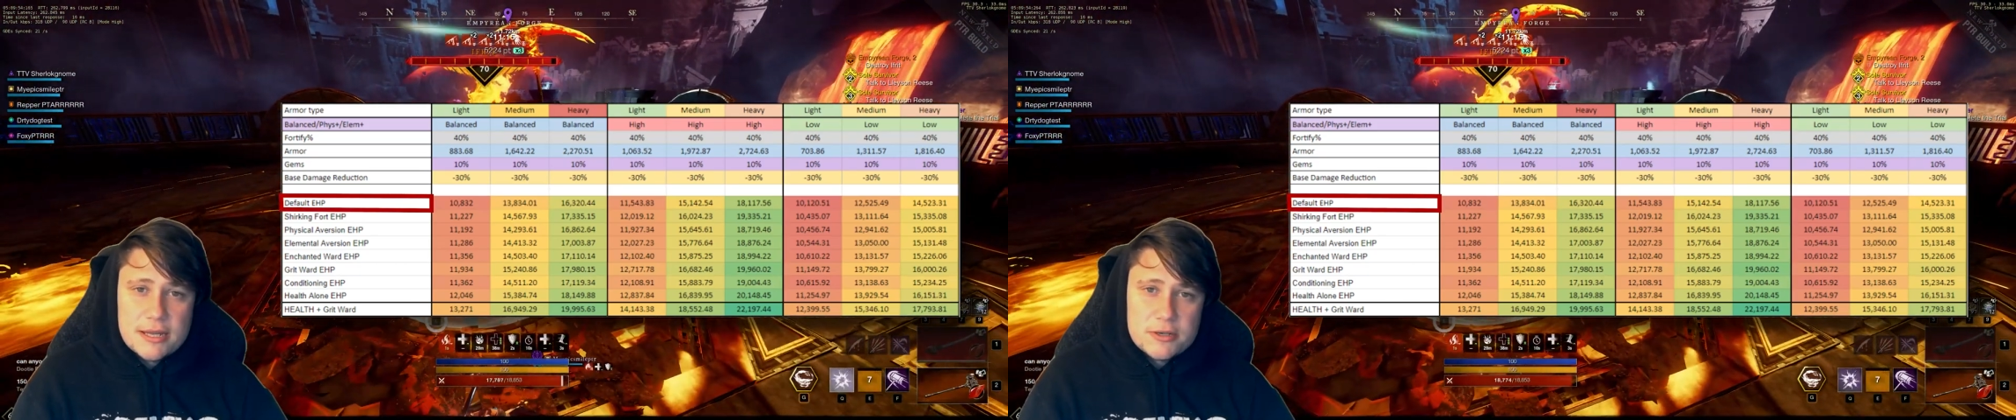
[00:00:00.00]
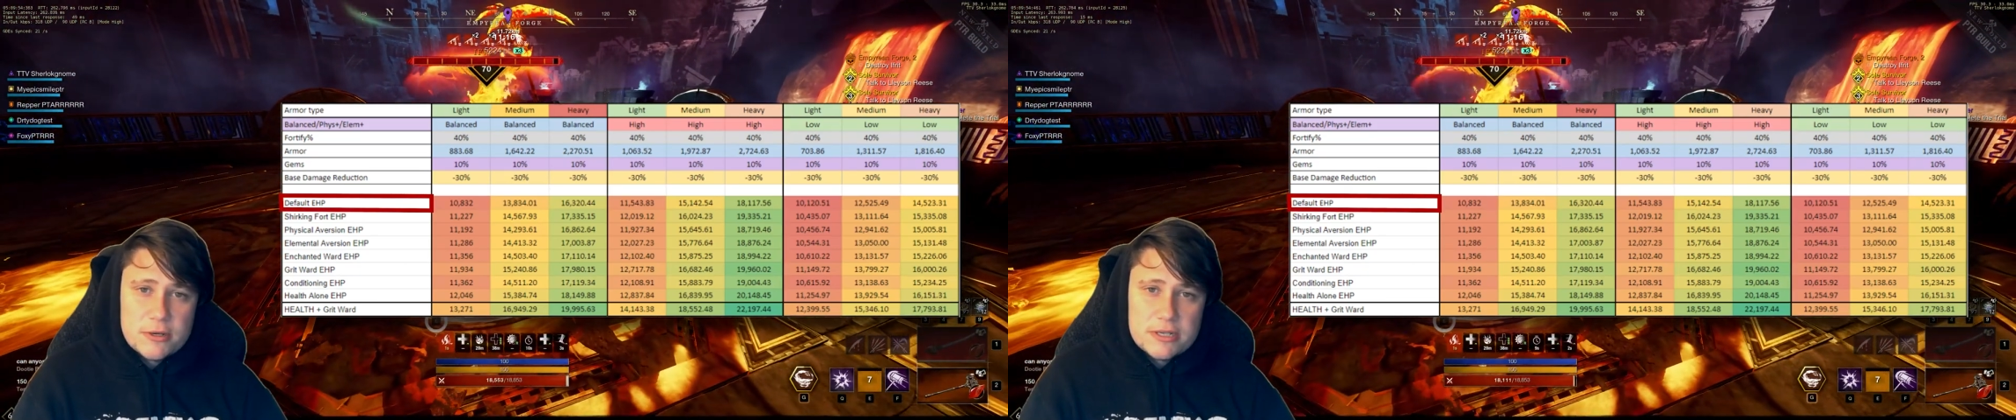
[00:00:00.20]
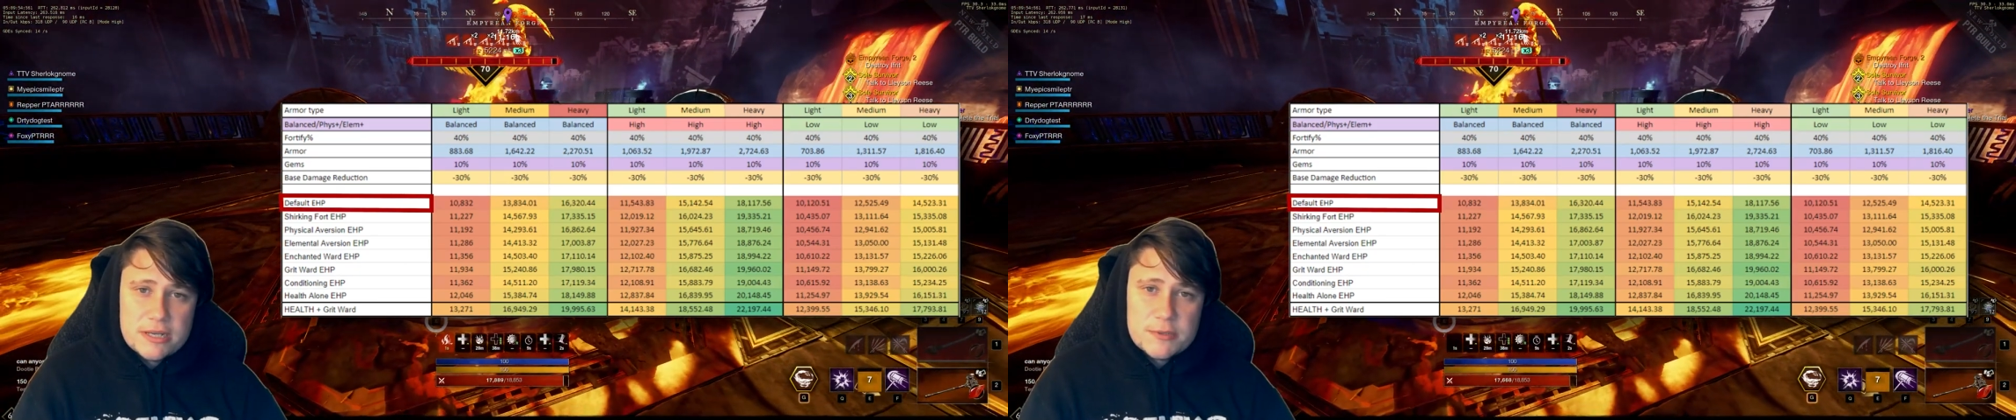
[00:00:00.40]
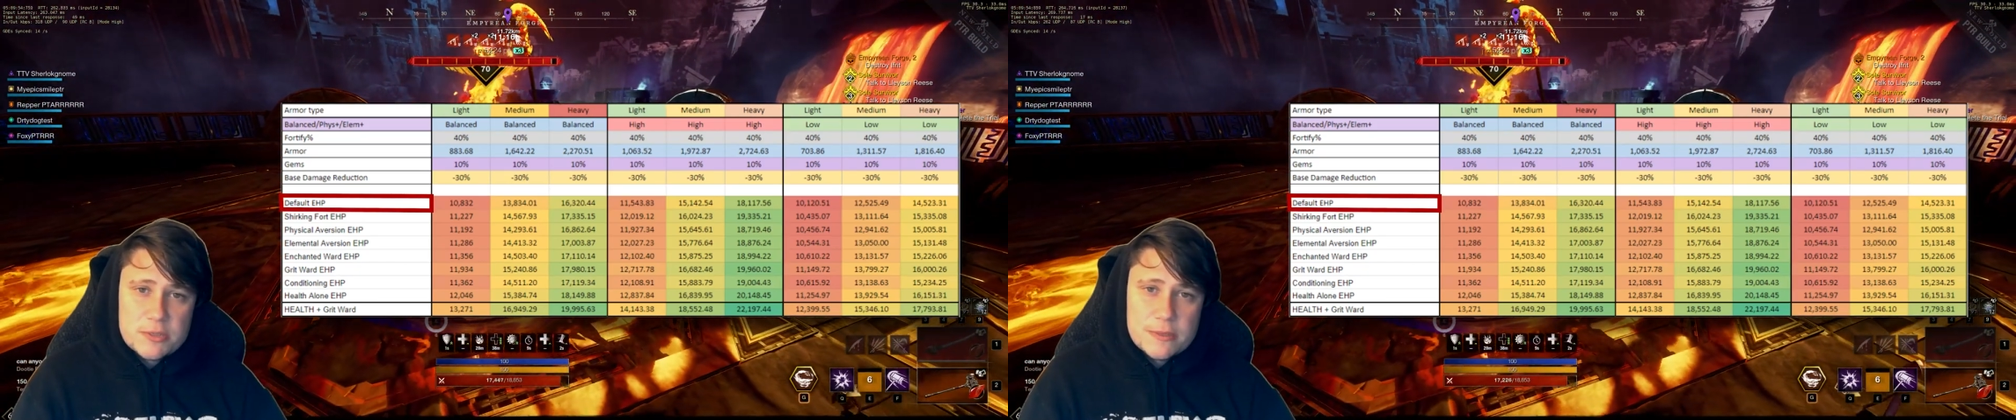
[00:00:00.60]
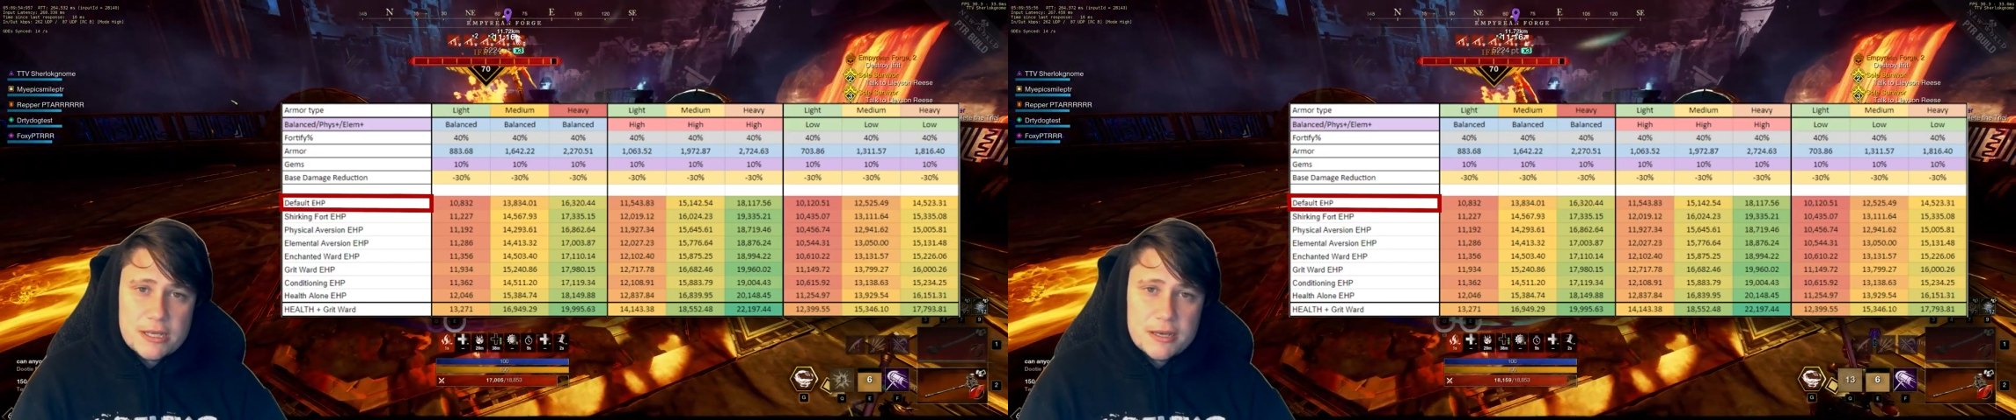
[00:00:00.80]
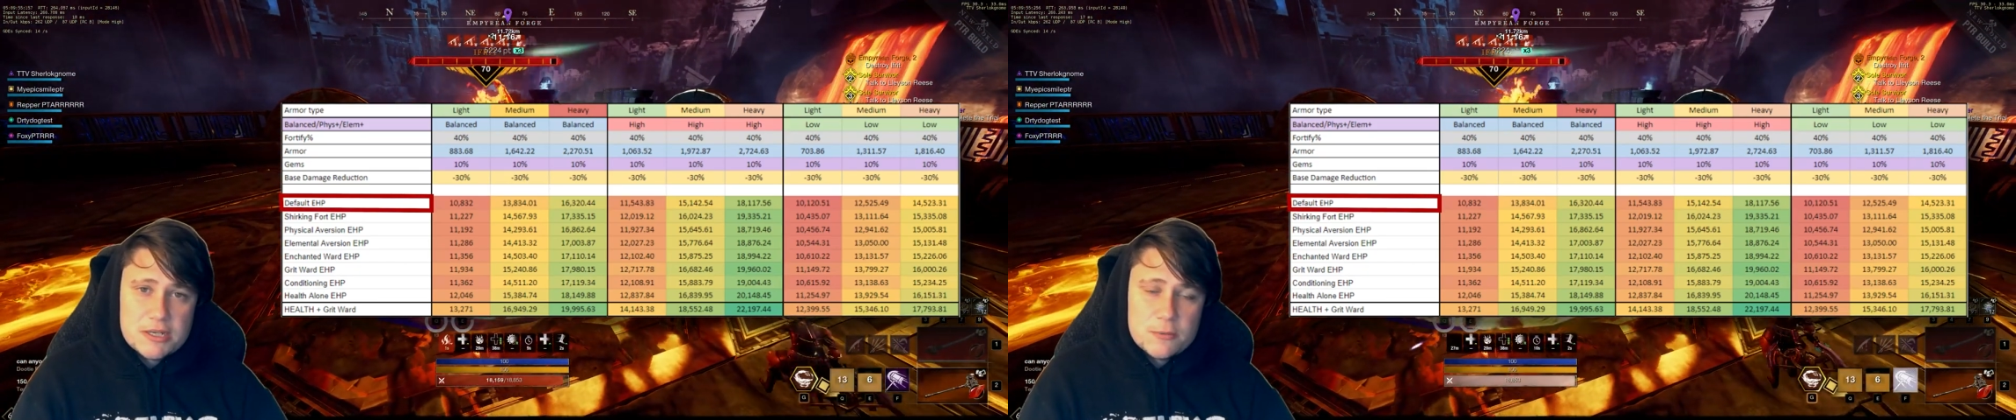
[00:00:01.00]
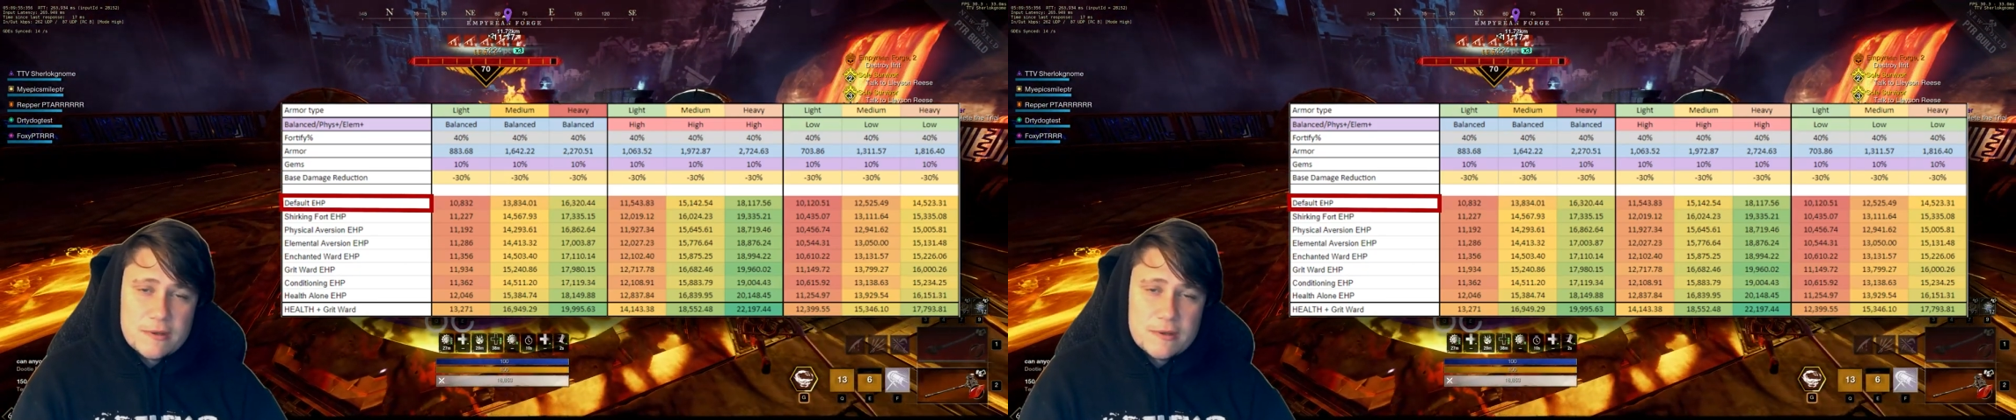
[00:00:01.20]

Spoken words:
under our damage mitigation,